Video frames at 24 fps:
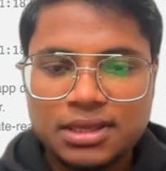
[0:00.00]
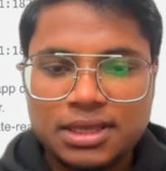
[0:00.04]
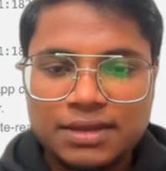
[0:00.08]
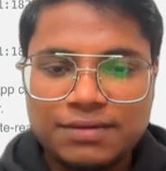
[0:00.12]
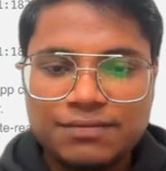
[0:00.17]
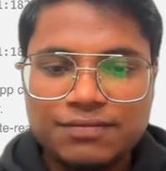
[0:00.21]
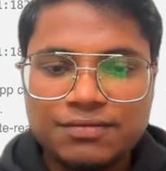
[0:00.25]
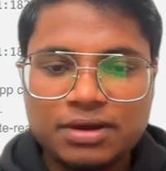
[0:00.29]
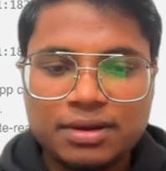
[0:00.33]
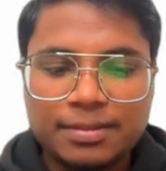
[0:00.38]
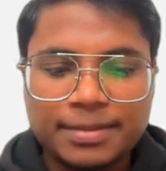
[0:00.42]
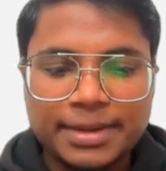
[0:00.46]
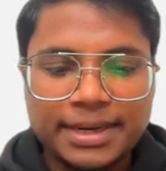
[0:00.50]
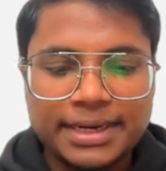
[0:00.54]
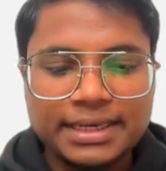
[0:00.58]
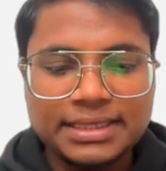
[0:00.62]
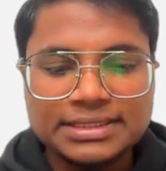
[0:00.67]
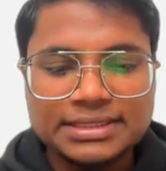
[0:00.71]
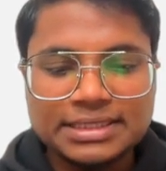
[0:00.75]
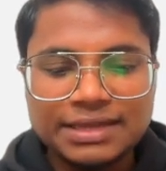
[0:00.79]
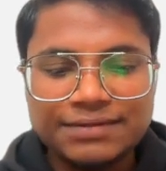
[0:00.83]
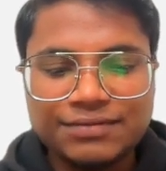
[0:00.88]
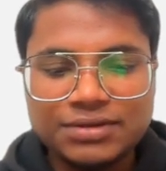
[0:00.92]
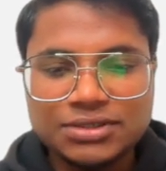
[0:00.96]
If comment
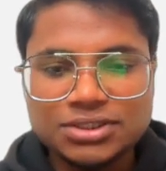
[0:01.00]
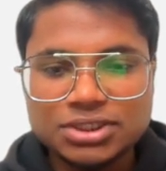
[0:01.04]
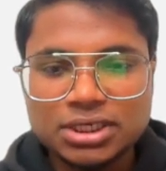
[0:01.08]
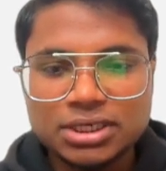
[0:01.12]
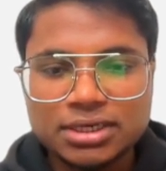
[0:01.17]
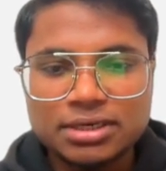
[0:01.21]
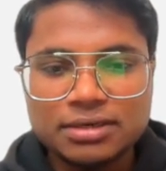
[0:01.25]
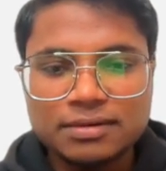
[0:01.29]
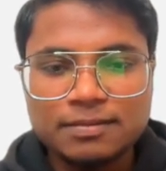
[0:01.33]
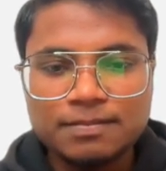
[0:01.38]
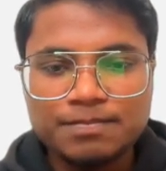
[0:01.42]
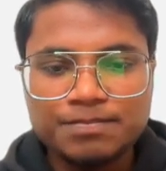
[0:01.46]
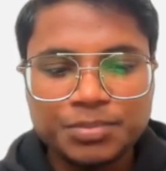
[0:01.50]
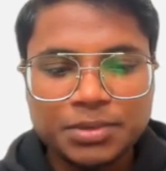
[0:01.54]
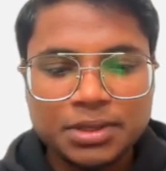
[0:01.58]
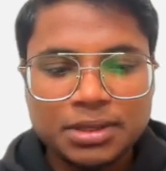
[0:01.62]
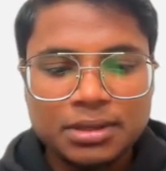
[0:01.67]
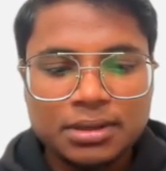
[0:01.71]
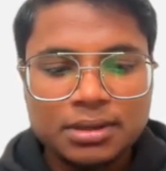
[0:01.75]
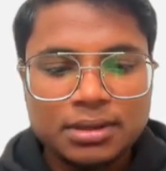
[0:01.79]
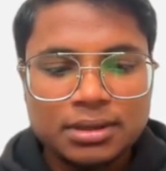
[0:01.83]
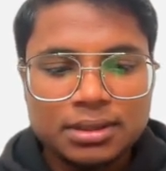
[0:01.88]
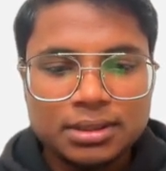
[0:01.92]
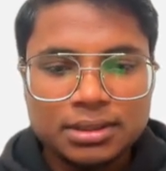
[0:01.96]
is having children,
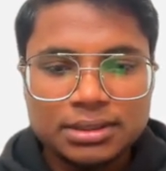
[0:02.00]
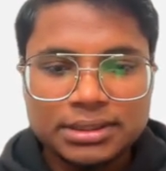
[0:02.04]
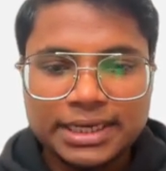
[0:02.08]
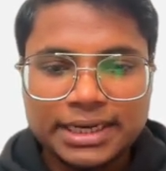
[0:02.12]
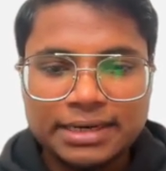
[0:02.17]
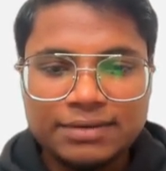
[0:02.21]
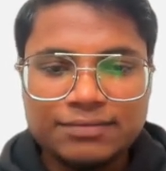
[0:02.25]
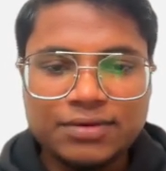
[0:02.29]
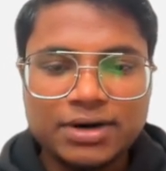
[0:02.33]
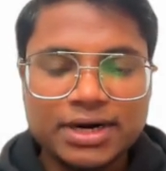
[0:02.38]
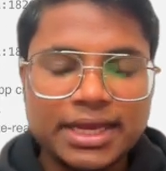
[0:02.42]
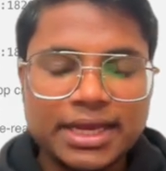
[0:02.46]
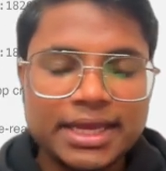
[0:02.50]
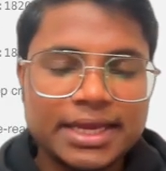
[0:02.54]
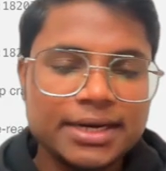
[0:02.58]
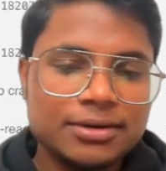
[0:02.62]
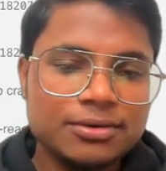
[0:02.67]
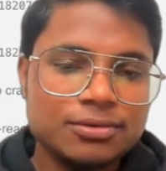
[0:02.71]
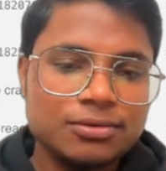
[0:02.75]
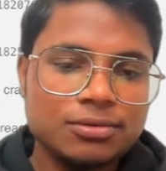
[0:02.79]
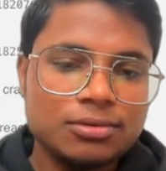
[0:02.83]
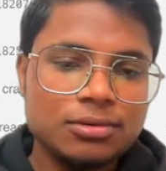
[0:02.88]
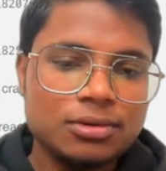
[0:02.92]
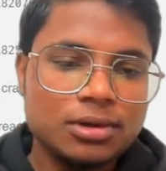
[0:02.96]
then what I can
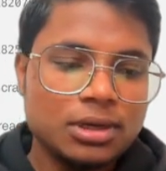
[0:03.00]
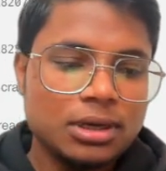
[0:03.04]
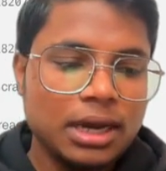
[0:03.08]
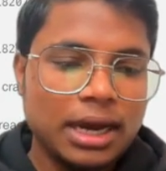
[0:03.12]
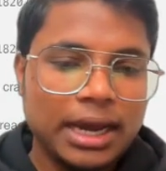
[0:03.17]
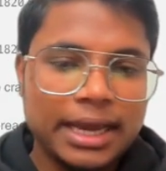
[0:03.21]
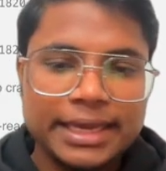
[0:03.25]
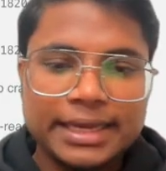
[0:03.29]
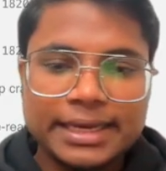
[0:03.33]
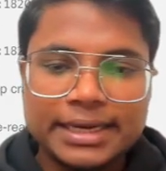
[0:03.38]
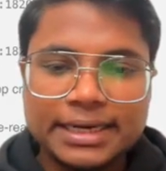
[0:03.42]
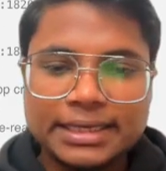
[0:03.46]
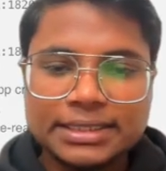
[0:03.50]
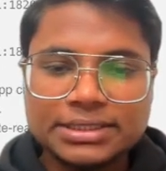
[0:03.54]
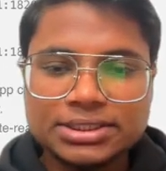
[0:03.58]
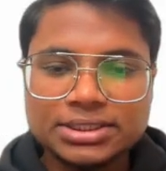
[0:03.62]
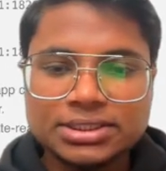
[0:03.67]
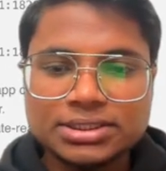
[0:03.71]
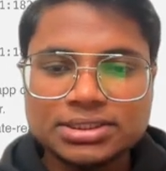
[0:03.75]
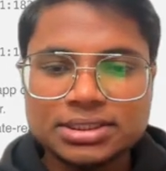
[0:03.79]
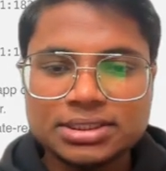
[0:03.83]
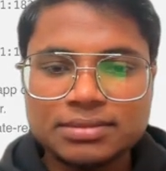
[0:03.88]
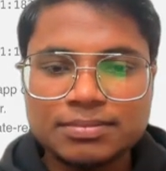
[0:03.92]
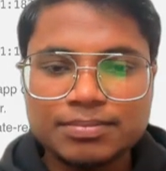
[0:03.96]
do, I can
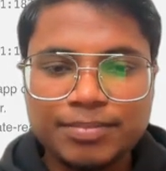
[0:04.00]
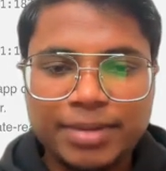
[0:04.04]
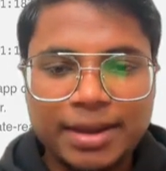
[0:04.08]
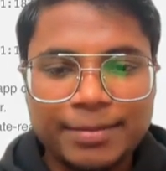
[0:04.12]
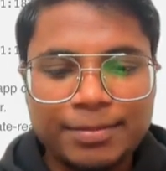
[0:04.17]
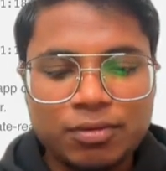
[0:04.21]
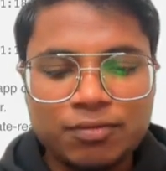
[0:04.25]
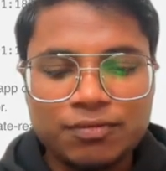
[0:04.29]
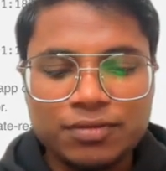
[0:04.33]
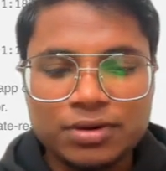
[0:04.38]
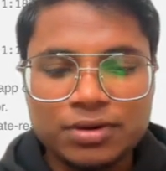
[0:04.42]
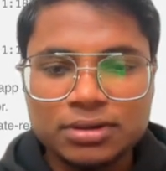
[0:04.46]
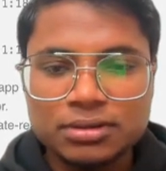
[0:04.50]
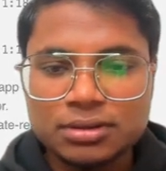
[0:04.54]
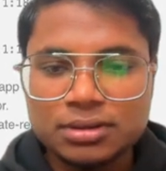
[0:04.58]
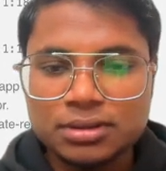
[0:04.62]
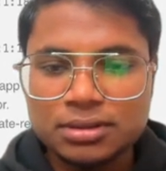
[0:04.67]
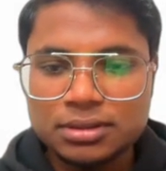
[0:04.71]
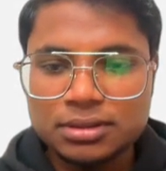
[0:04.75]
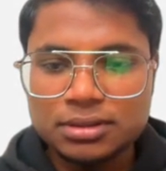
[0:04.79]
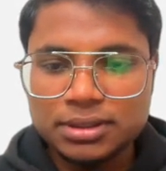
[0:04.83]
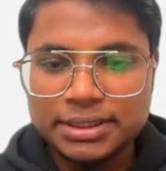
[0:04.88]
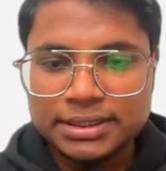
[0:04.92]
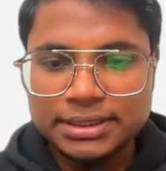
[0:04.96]
just map over
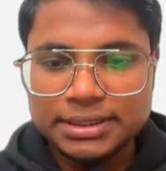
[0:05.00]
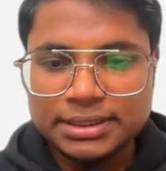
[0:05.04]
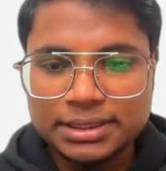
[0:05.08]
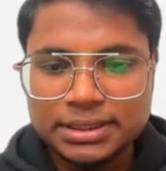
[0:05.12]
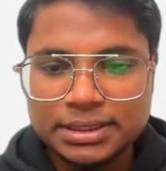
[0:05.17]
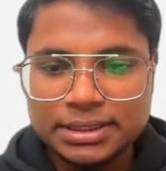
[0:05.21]
it,